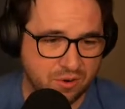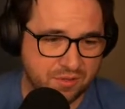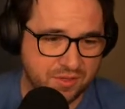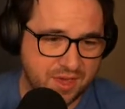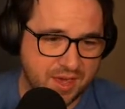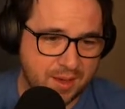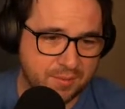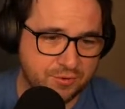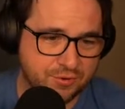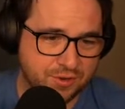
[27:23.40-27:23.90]

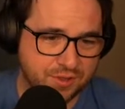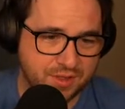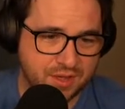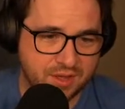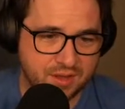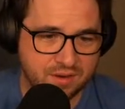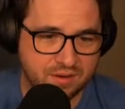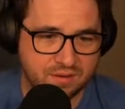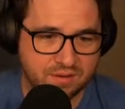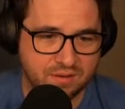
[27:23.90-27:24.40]
capturing
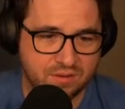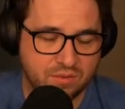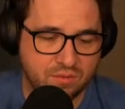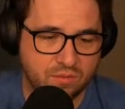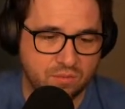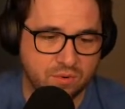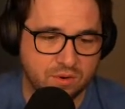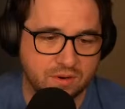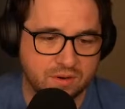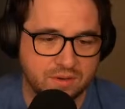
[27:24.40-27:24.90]
that
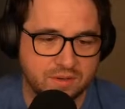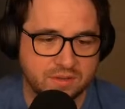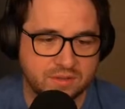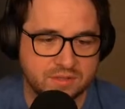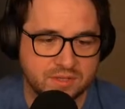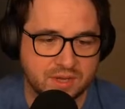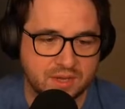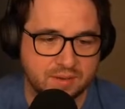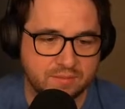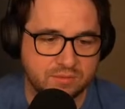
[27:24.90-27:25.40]

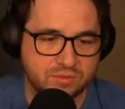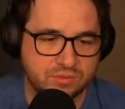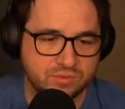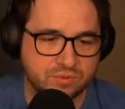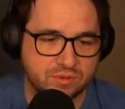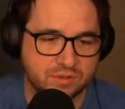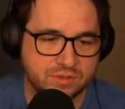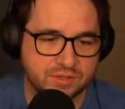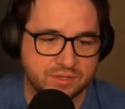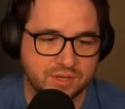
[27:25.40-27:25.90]
times
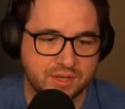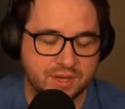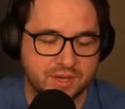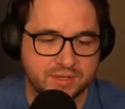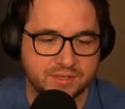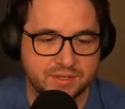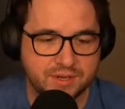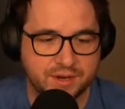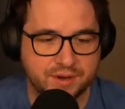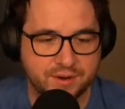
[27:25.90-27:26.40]
worst case
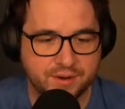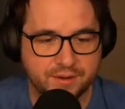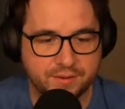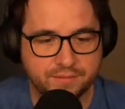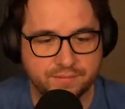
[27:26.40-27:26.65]
scenario.